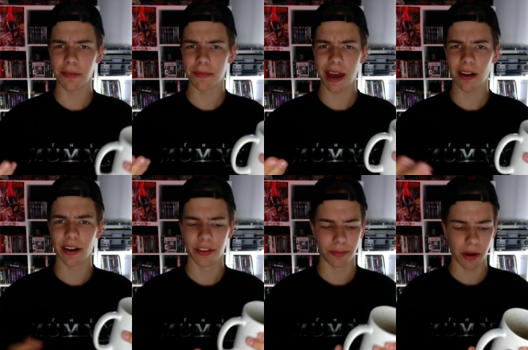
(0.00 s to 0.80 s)
better in
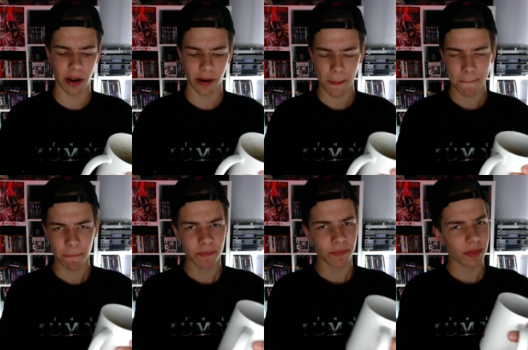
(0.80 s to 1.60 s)
this mug
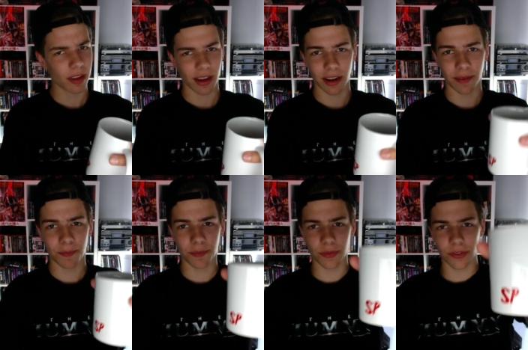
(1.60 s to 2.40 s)
and
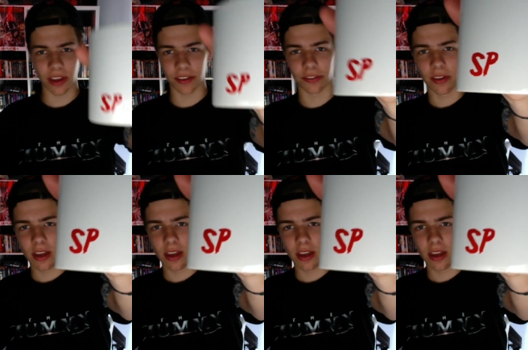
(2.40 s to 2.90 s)
says